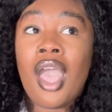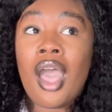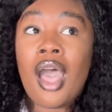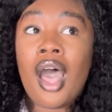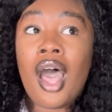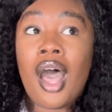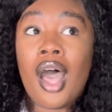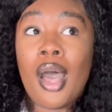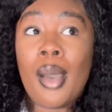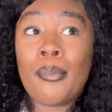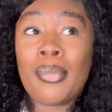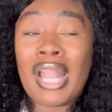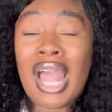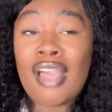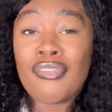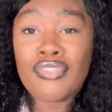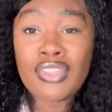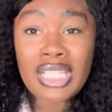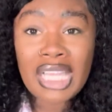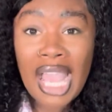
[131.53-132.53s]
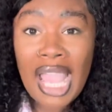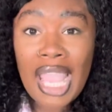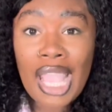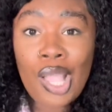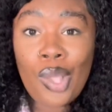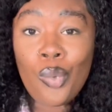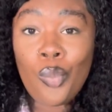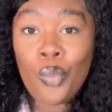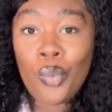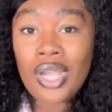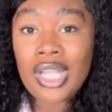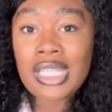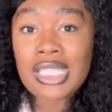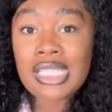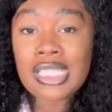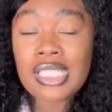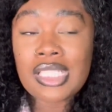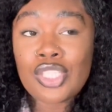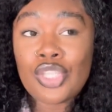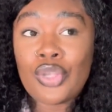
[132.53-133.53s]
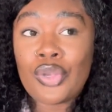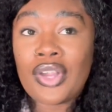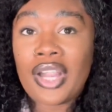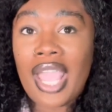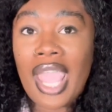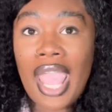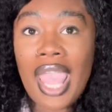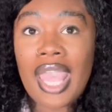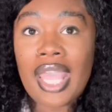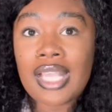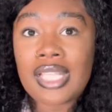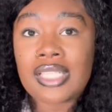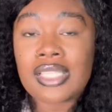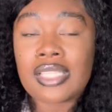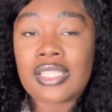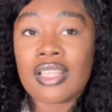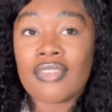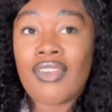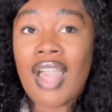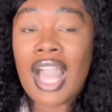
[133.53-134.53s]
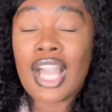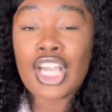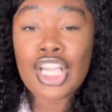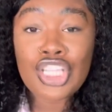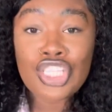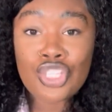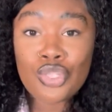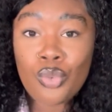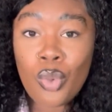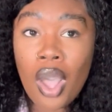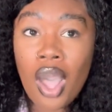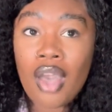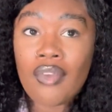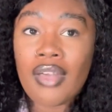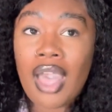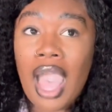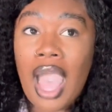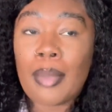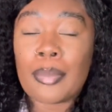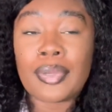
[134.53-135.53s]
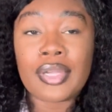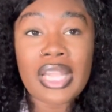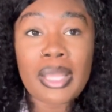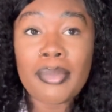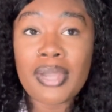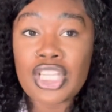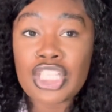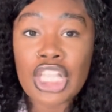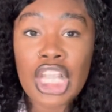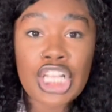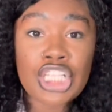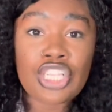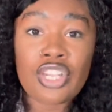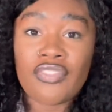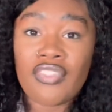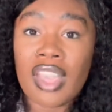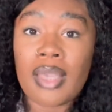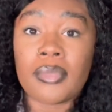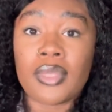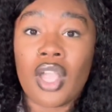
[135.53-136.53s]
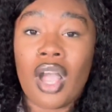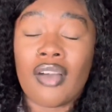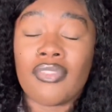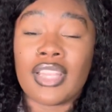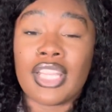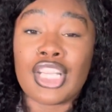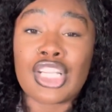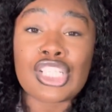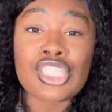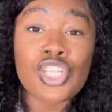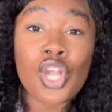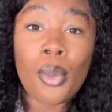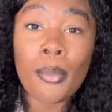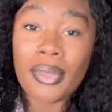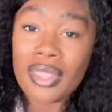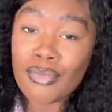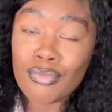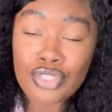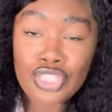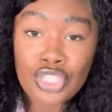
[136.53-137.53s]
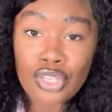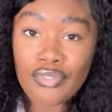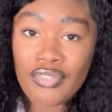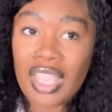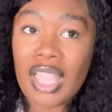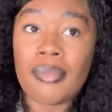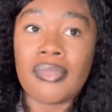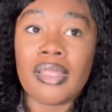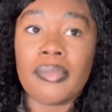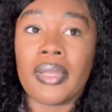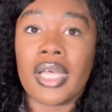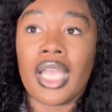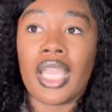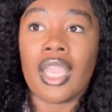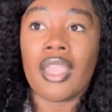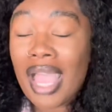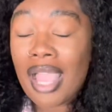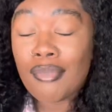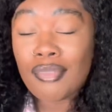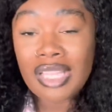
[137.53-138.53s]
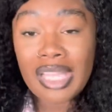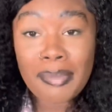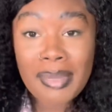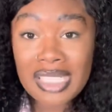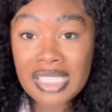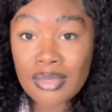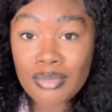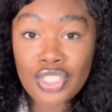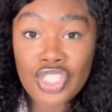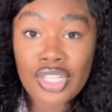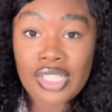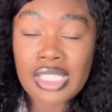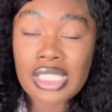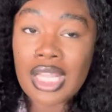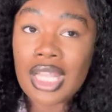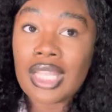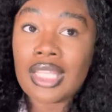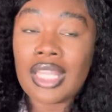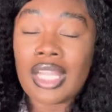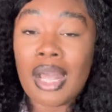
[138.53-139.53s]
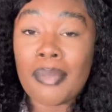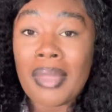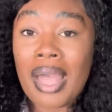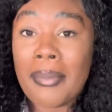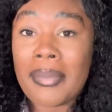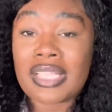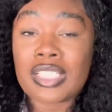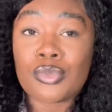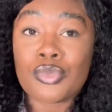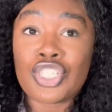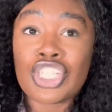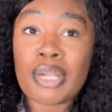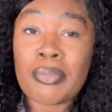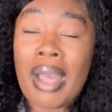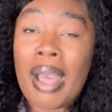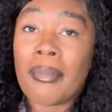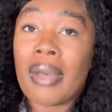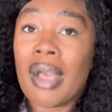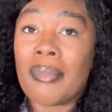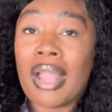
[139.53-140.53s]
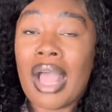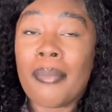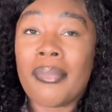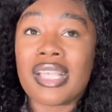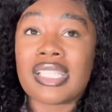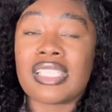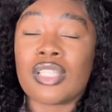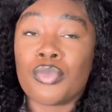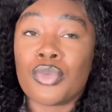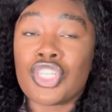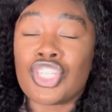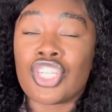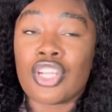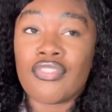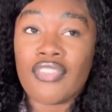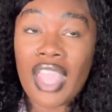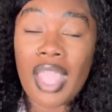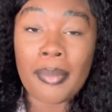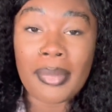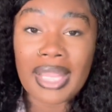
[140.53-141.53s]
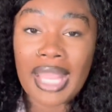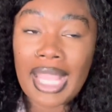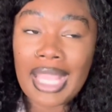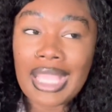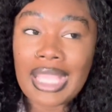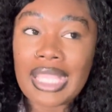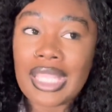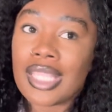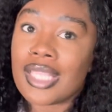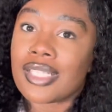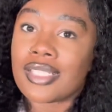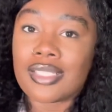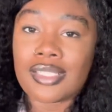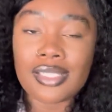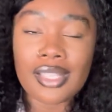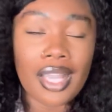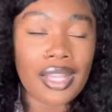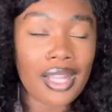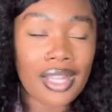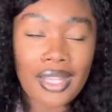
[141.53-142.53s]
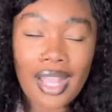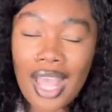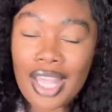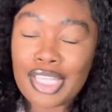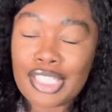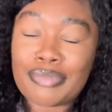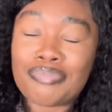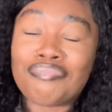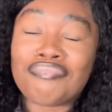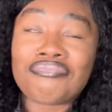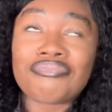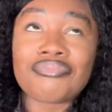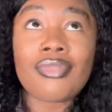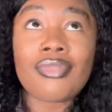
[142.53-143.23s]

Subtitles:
But I feel like once you're an ex, if I cut you off, I pretty much cut your family off. Like, there's no beef with your family, but if I'm not really messing with your son, then I'm not messing with your mama, I'm not messing with your family. Like, it's a danada.